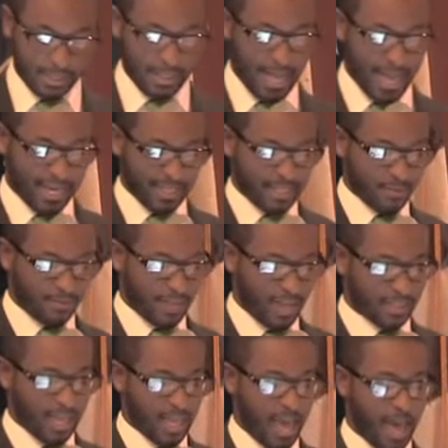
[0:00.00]
the negative
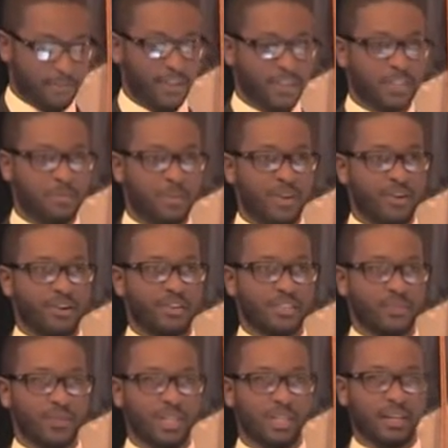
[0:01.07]
that they have
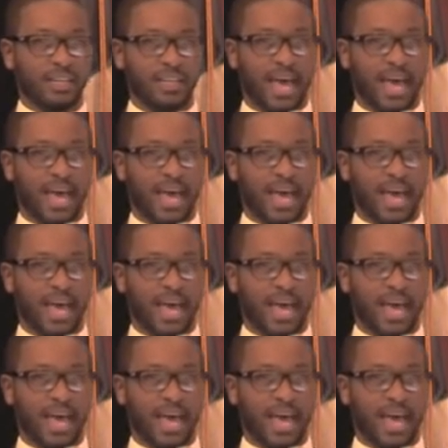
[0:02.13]
experienced. We look